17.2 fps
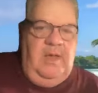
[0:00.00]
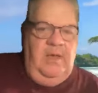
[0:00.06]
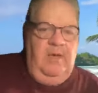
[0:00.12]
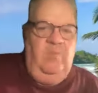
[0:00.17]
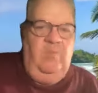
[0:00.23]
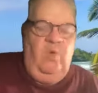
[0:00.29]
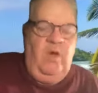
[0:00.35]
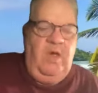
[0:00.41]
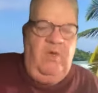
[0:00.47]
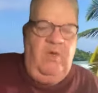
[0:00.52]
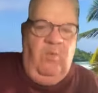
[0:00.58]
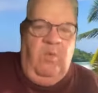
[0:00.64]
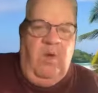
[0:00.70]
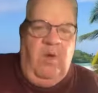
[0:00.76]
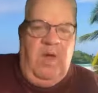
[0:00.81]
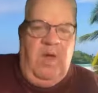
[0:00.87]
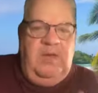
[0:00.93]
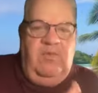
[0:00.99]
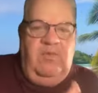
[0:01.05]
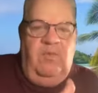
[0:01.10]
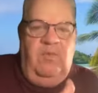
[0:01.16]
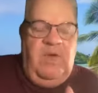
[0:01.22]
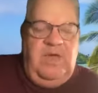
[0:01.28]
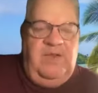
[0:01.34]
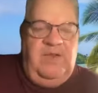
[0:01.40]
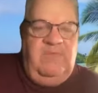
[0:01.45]
Why
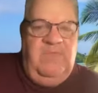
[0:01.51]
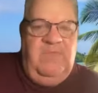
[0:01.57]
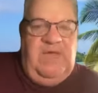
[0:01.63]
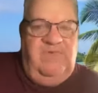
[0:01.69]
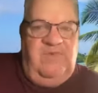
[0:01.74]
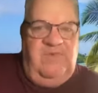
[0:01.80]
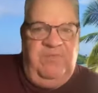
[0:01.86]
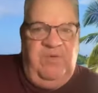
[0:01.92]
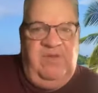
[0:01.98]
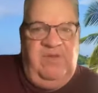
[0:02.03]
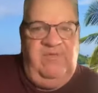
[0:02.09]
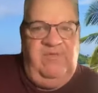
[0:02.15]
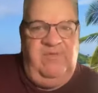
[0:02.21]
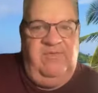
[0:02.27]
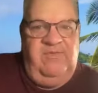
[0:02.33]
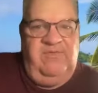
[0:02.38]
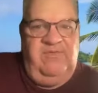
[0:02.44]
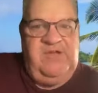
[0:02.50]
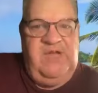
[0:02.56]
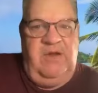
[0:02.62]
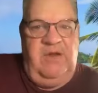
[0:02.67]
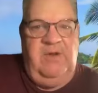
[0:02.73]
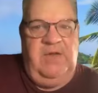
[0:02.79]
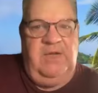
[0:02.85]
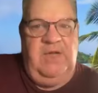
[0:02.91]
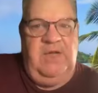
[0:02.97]
aren't the major preachers
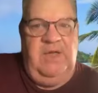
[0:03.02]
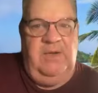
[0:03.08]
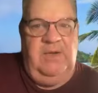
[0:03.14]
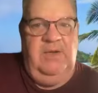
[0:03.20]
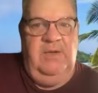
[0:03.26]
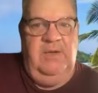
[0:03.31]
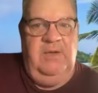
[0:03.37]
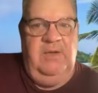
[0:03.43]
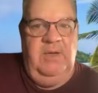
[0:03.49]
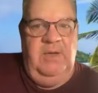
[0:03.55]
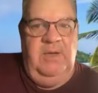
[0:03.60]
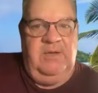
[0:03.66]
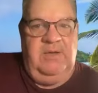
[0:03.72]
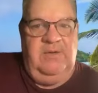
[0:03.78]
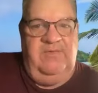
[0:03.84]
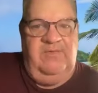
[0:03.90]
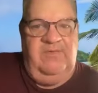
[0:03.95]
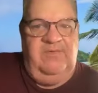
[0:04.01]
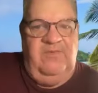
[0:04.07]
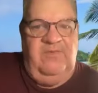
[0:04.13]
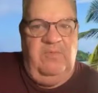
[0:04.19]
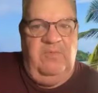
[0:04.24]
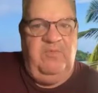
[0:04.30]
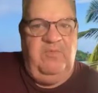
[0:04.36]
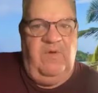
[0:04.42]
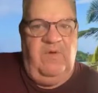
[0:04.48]
sharing that? Because it's
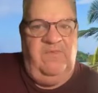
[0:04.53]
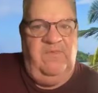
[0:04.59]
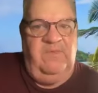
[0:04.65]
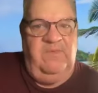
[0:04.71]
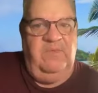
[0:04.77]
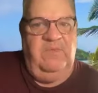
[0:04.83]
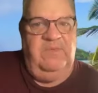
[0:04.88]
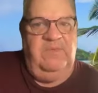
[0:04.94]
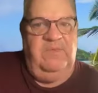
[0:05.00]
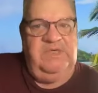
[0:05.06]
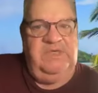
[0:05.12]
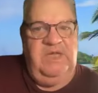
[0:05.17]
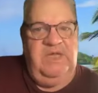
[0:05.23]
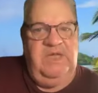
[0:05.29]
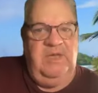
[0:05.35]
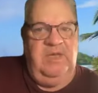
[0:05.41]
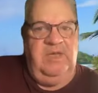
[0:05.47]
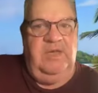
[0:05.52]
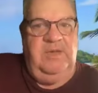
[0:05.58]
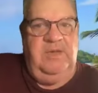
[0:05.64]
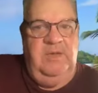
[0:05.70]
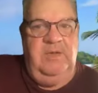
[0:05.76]
not profitable to share that.